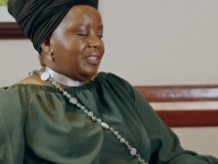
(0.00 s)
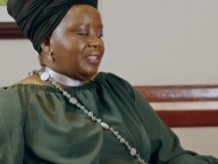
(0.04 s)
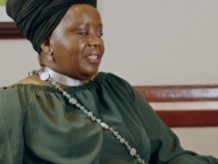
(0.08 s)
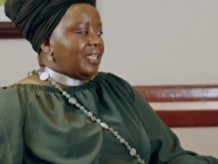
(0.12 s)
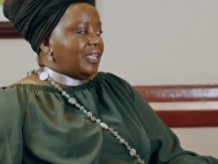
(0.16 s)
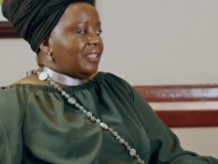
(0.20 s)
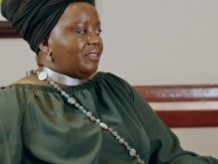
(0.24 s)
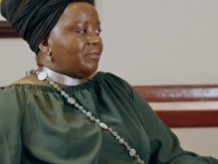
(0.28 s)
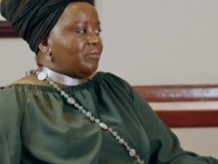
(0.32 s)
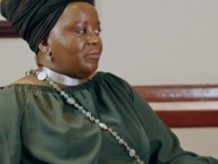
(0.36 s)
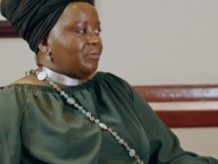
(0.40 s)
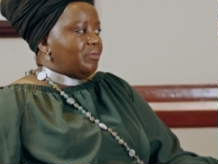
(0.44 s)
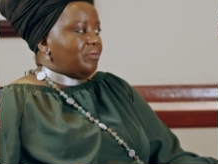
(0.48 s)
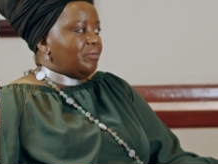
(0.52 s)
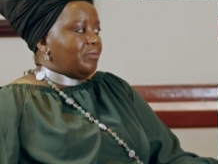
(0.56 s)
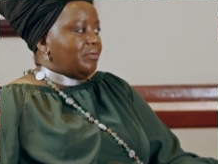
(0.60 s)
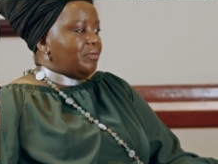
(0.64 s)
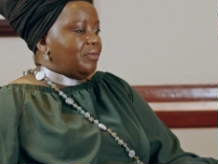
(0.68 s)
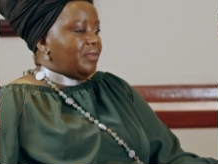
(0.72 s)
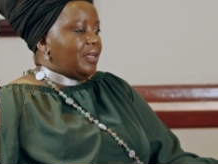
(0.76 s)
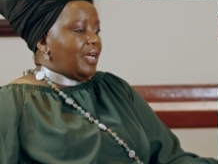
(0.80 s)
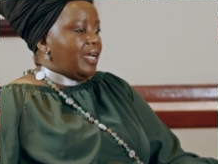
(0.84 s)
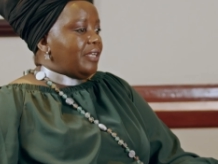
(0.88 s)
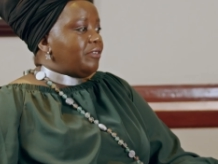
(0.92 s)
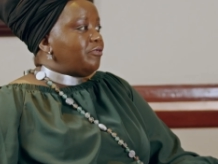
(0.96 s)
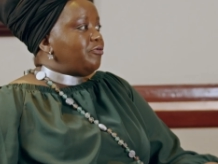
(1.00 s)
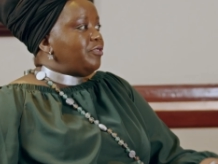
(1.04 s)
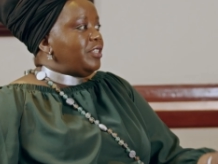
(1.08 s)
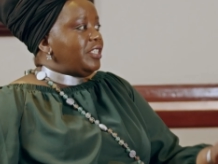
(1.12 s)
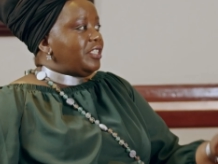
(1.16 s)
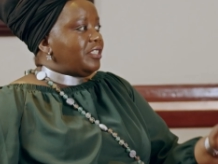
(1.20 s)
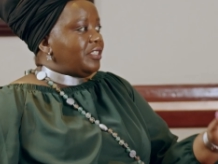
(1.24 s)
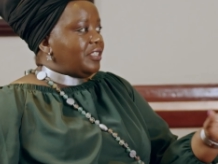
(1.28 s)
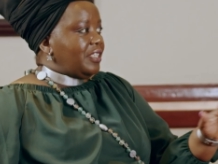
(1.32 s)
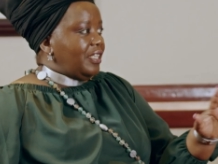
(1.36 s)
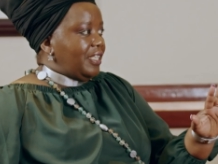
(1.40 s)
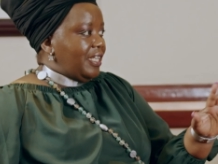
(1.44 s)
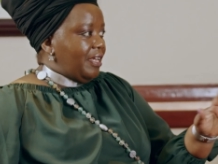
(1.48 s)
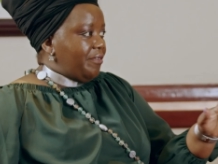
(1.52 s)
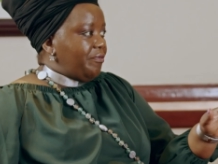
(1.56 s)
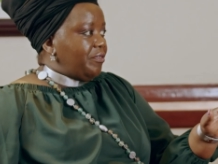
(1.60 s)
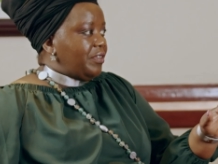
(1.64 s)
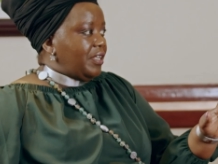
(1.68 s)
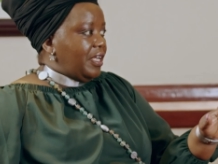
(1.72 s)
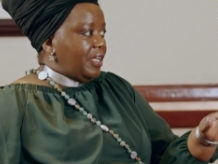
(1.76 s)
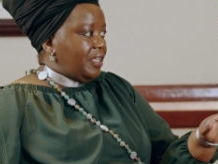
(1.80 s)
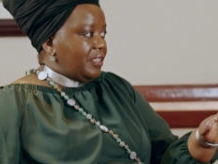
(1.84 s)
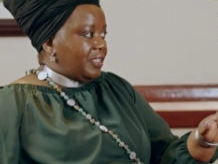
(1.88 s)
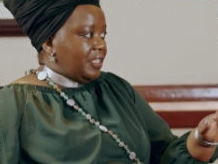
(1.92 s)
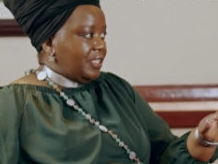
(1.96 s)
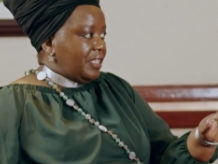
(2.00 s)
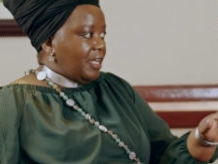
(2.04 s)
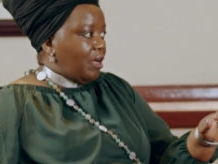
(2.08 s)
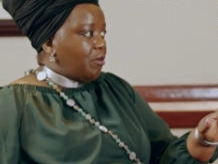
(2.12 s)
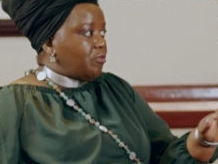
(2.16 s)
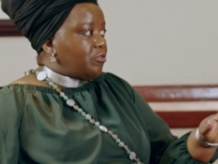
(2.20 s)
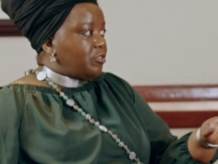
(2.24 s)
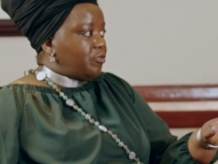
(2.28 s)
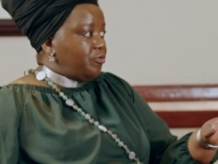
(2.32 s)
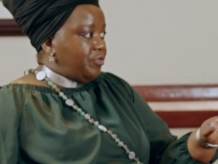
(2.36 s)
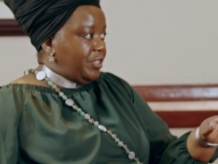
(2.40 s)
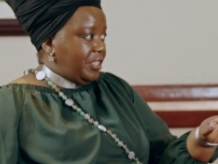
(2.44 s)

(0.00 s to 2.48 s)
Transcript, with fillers: that had reached the level that I was